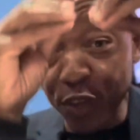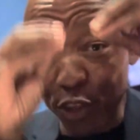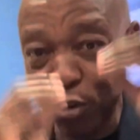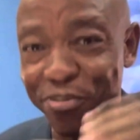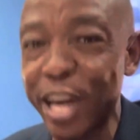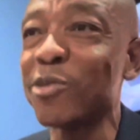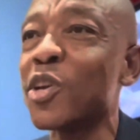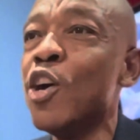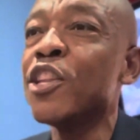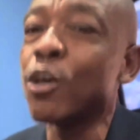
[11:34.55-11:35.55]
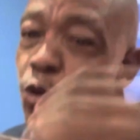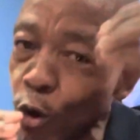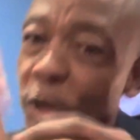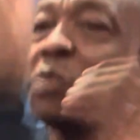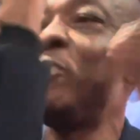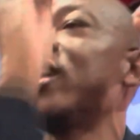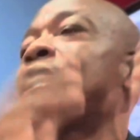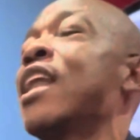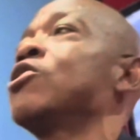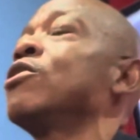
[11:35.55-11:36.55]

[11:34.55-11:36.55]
with your values, there will always be a clash.